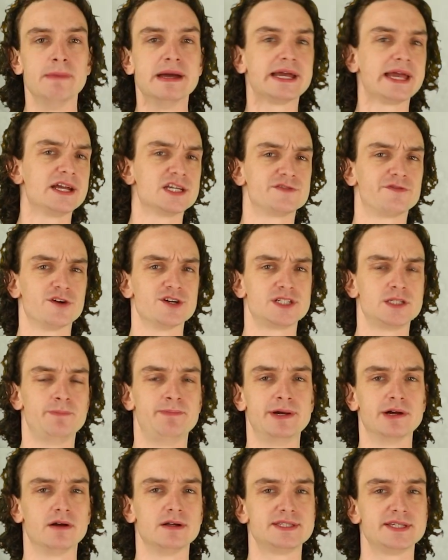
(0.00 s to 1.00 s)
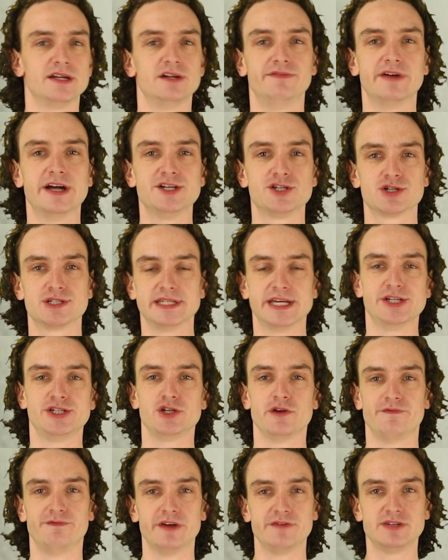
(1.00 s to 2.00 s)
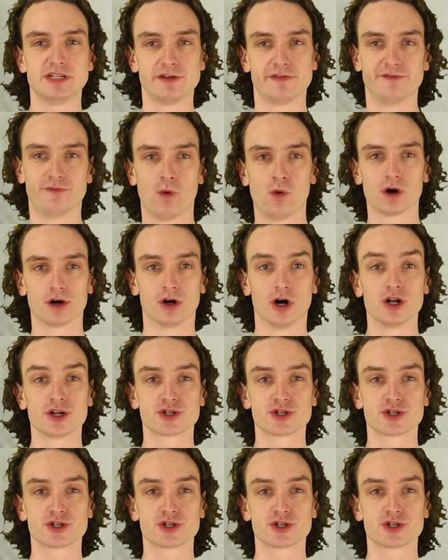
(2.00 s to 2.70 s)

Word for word: Making his first appearance in Avengers issue 54,